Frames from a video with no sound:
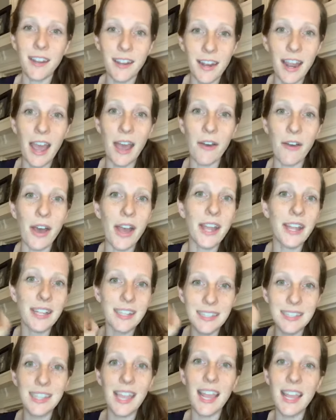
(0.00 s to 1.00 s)
now I
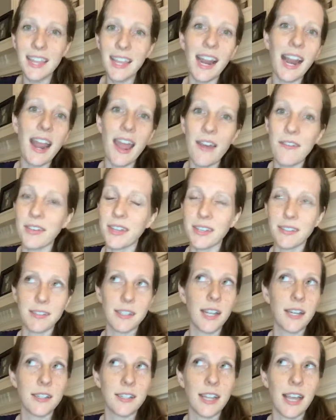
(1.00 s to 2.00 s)
can say that I haven't
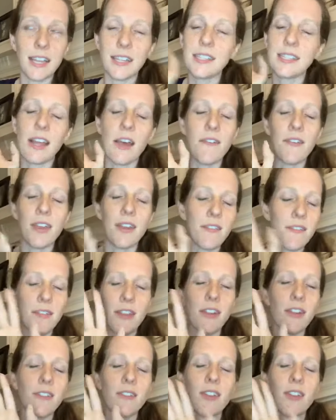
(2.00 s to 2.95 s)
touched that stuff in a very,